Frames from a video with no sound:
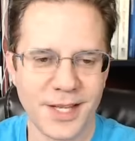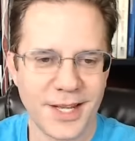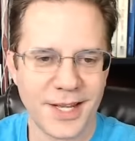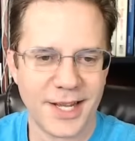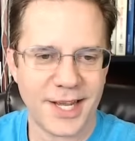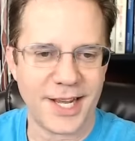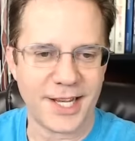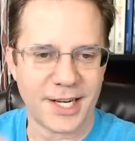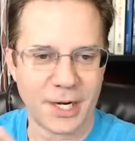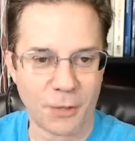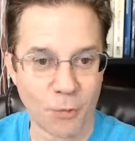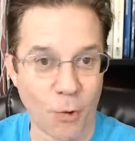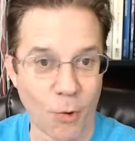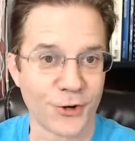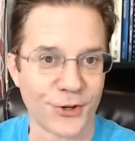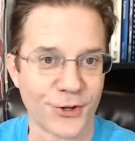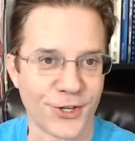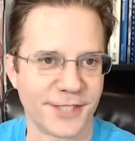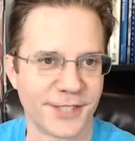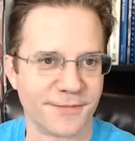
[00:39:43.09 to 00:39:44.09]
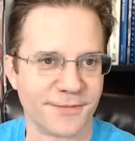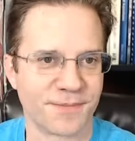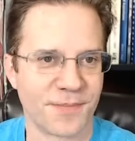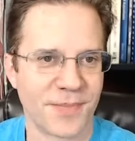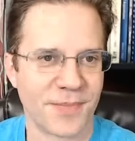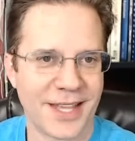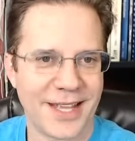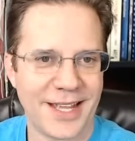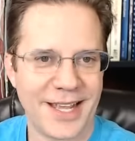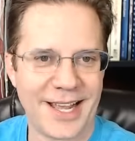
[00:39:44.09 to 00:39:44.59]
And I watered it,
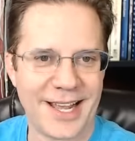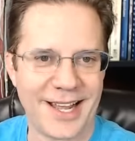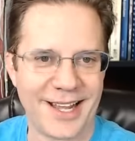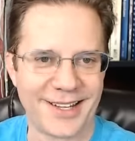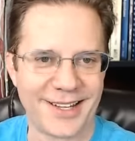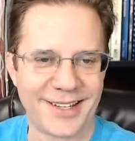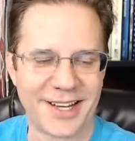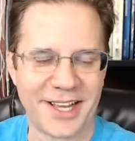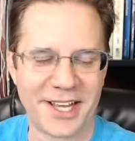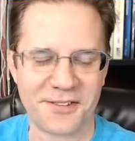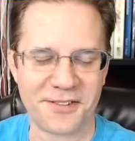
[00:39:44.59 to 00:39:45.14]
and I've